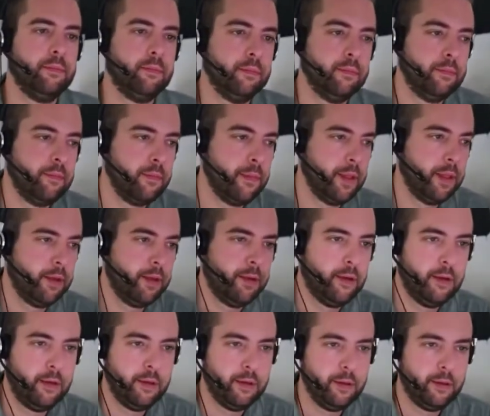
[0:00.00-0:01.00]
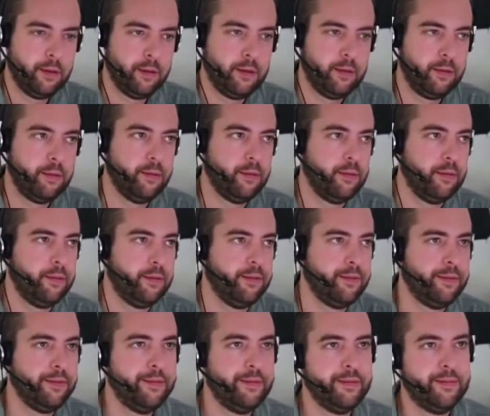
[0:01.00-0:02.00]

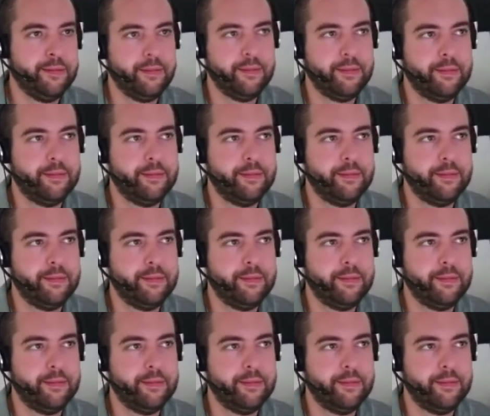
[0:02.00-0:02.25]
No words are spoken by the person on screen.